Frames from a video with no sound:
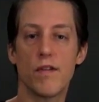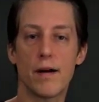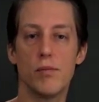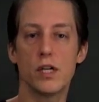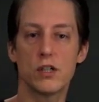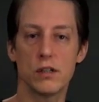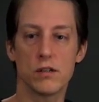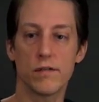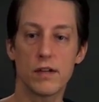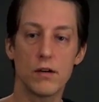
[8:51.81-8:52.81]

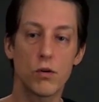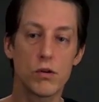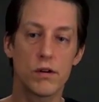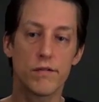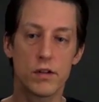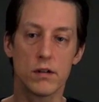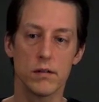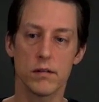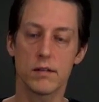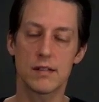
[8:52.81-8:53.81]
vibrations of the order of
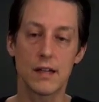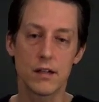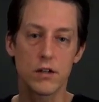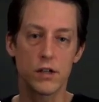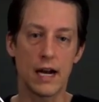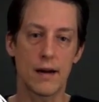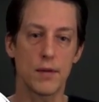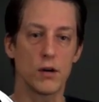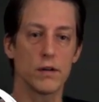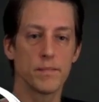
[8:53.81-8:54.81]
the cylinder
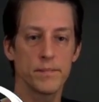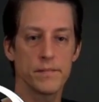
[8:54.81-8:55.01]
diameter